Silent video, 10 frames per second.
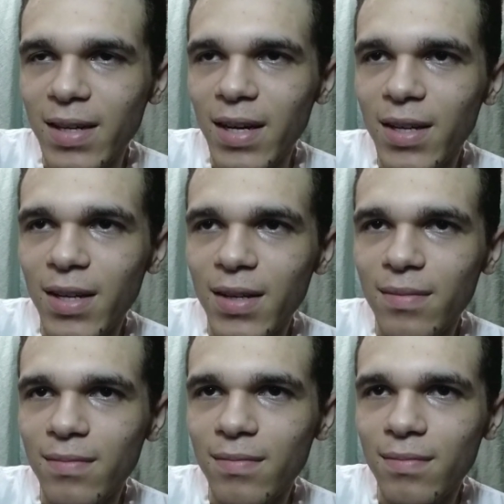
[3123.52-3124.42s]
I
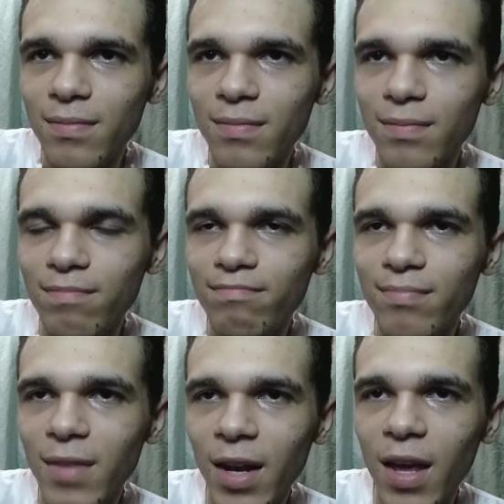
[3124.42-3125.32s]
didn't.
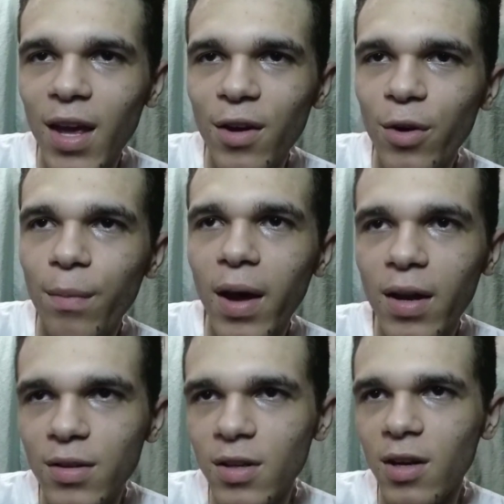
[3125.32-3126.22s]
And I can't go
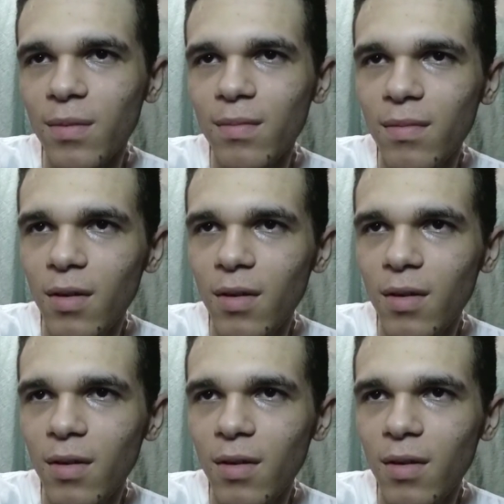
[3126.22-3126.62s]
back in time.